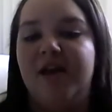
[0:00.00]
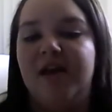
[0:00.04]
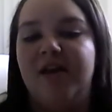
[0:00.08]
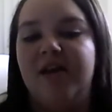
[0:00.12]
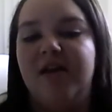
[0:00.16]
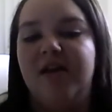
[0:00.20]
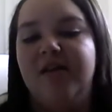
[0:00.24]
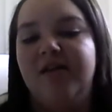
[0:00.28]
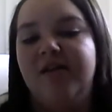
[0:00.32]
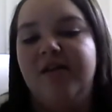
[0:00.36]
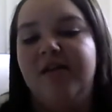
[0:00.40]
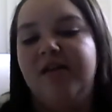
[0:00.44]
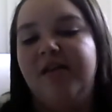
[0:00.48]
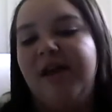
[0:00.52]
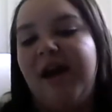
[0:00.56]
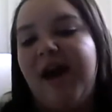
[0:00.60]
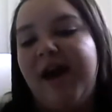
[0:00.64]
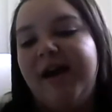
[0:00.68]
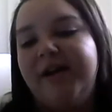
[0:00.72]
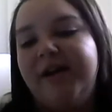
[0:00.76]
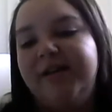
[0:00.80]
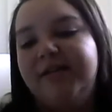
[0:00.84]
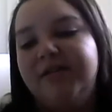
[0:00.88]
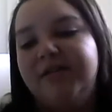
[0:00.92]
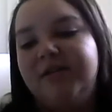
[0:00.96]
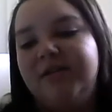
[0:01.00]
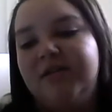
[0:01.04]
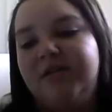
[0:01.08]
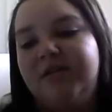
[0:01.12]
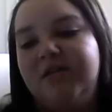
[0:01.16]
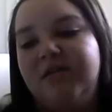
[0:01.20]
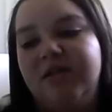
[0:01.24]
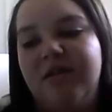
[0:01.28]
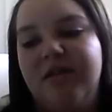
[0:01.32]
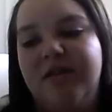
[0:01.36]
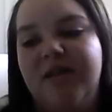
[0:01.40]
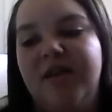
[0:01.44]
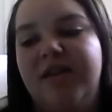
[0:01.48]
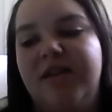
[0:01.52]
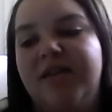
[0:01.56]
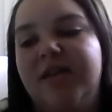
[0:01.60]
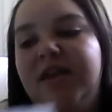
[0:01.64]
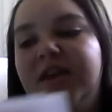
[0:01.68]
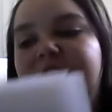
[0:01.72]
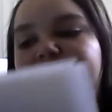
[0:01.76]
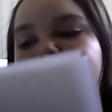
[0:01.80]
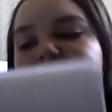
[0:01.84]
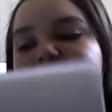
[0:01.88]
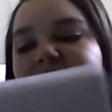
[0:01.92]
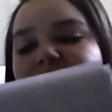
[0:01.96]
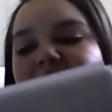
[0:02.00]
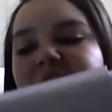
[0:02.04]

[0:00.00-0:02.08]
then the last thing that you